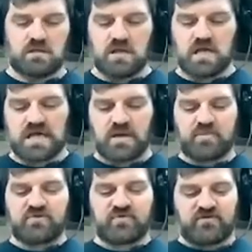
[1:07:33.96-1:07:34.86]
a
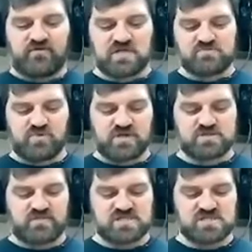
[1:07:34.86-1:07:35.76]
couple of reference points for
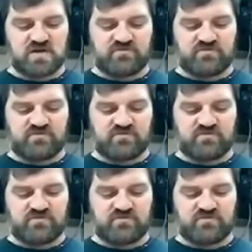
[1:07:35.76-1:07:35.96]
myself.